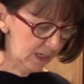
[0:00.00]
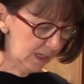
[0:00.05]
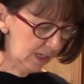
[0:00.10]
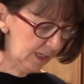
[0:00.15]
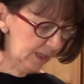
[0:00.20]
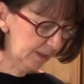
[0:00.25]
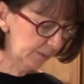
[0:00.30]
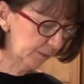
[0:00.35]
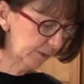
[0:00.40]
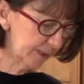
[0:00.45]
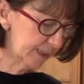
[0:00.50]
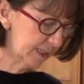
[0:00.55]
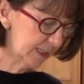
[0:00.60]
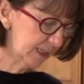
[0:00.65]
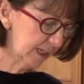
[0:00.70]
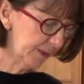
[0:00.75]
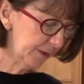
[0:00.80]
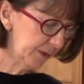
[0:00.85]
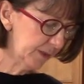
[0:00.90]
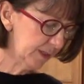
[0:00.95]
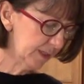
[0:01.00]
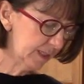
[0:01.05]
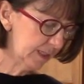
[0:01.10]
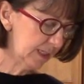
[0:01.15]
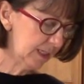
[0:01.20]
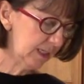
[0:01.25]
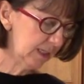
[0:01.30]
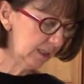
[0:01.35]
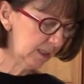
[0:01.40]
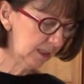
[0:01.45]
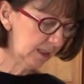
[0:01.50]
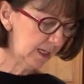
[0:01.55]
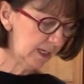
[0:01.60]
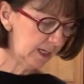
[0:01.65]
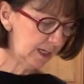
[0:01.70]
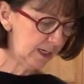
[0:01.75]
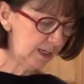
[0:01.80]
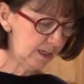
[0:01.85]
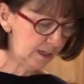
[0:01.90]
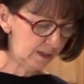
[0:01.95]
And then we'll stick this in
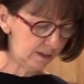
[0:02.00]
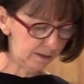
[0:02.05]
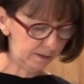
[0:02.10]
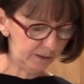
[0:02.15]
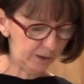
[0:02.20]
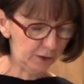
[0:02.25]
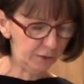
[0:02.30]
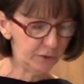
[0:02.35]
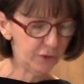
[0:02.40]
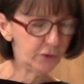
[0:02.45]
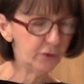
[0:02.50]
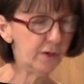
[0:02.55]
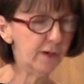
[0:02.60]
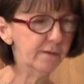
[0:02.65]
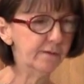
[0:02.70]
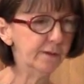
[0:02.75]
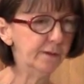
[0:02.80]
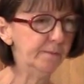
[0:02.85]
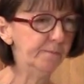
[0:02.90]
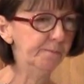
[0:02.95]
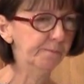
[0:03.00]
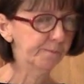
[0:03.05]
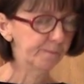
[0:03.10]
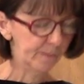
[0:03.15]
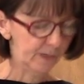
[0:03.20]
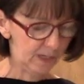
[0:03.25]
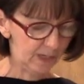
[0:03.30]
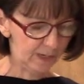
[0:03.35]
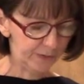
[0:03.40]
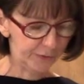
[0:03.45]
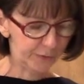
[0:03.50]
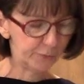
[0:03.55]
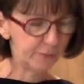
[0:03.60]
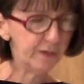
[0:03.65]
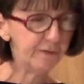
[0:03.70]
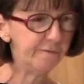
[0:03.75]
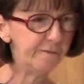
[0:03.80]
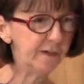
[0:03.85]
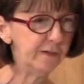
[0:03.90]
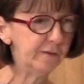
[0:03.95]
a uh, toaster oven at
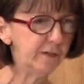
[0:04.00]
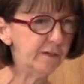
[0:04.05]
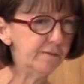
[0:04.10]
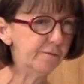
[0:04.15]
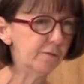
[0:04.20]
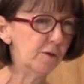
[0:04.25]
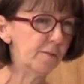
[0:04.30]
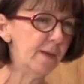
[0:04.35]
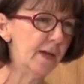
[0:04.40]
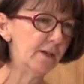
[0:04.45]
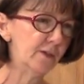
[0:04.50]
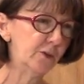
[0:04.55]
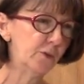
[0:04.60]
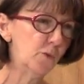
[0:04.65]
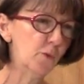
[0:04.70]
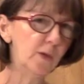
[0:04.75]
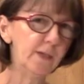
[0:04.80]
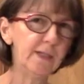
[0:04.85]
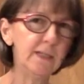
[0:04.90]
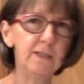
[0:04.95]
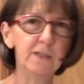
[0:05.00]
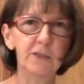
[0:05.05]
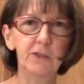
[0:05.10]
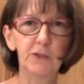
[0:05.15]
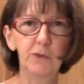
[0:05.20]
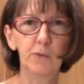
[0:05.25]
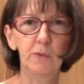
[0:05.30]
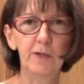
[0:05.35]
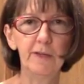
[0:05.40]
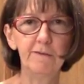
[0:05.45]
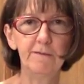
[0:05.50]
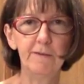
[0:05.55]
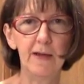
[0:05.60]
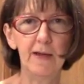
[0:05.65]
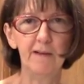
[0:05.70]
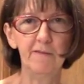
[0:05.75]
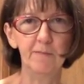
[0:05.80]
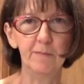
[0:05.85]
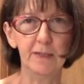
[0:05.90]
350 for about 20 to 25